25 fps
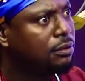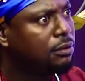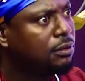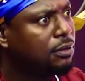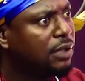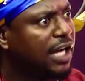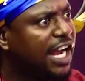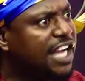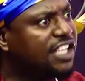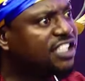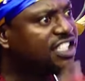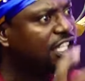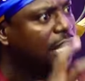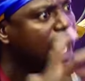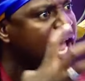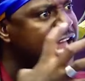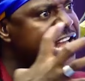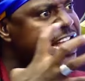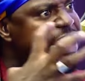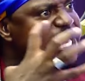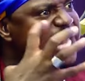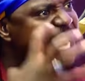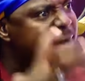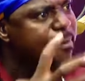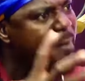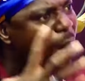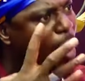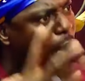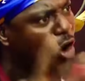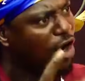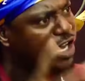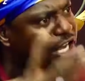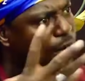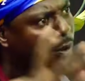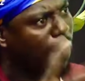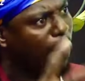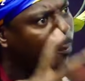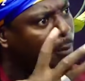And to a near my way
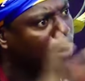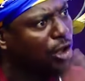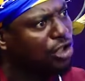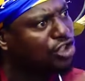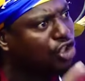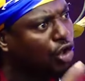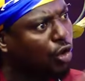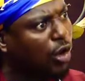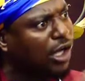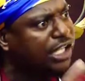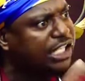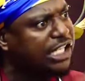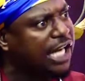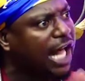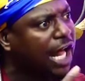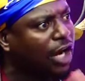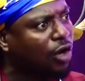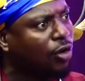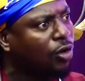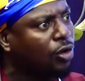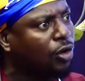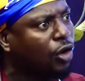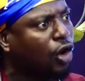of abroad, you know,